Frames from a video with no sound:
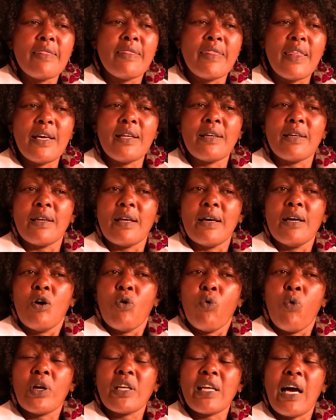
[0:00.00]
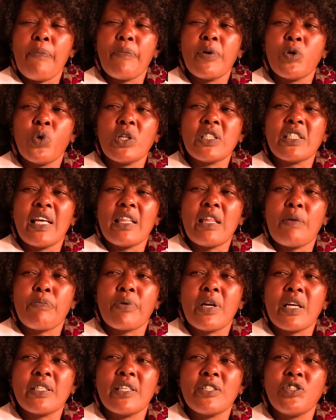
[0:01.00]
Then what happens? What's the other
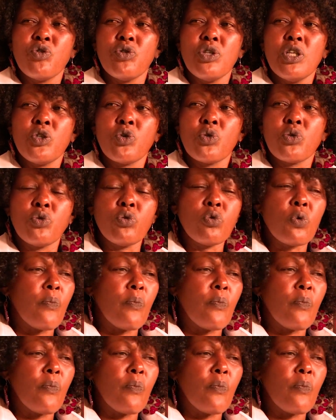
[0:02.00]
practice you need to do?